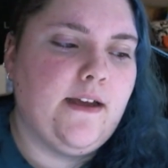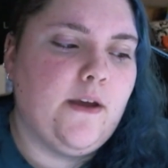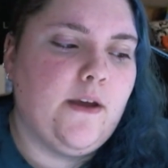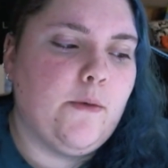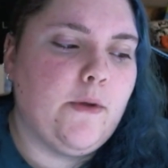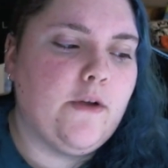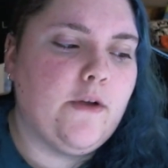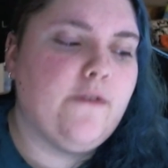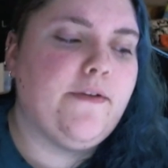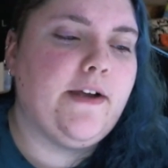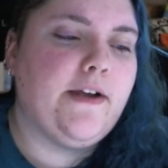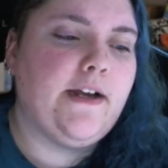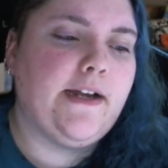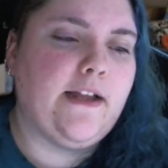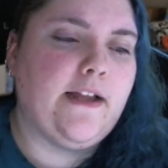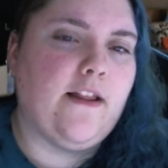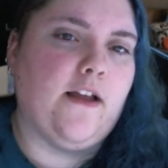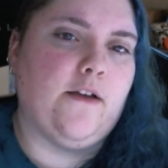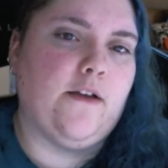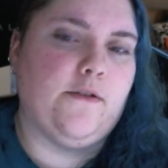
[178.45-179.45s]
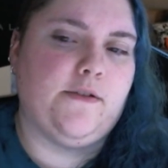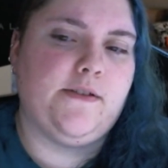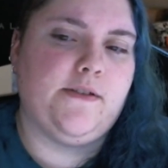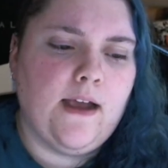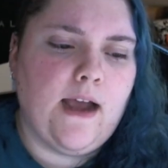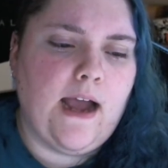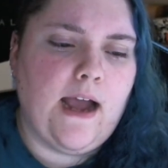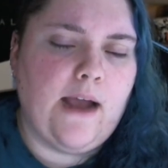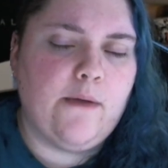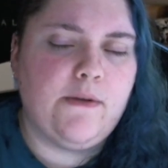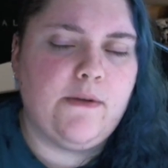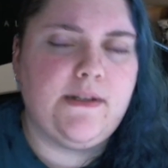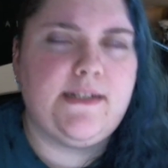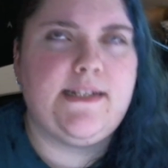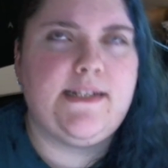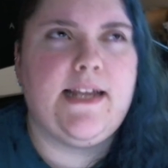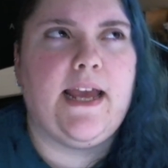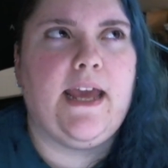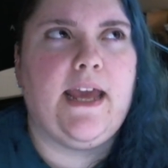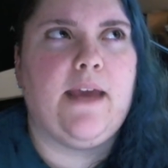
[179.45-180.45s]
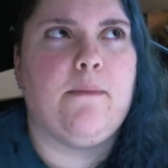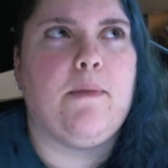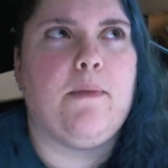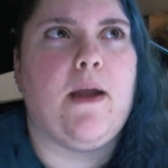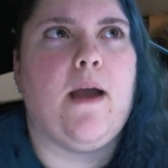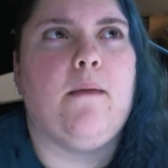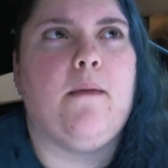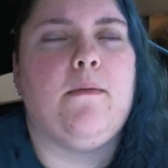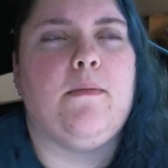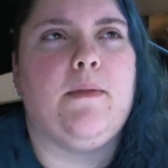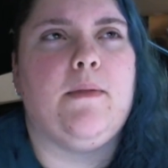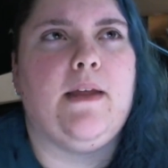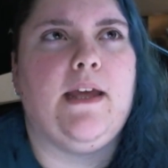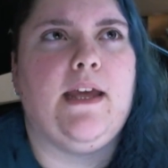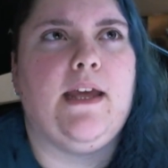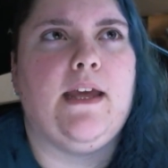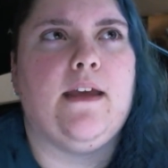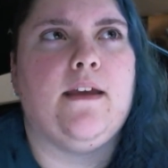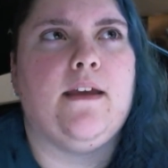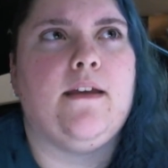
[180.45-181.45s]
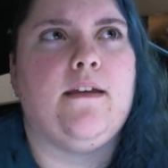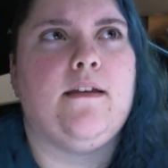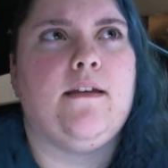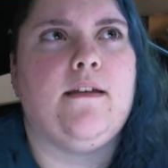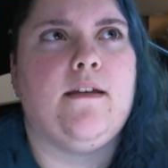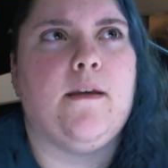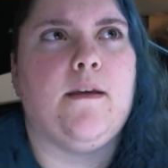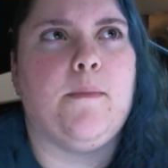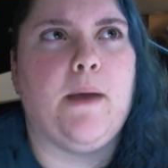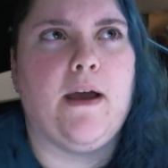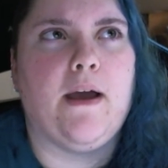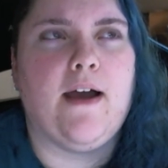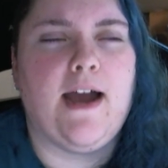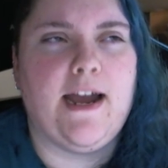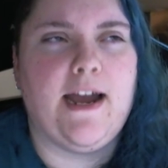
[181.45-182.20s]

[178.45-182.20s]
We were very close. I would say probably about high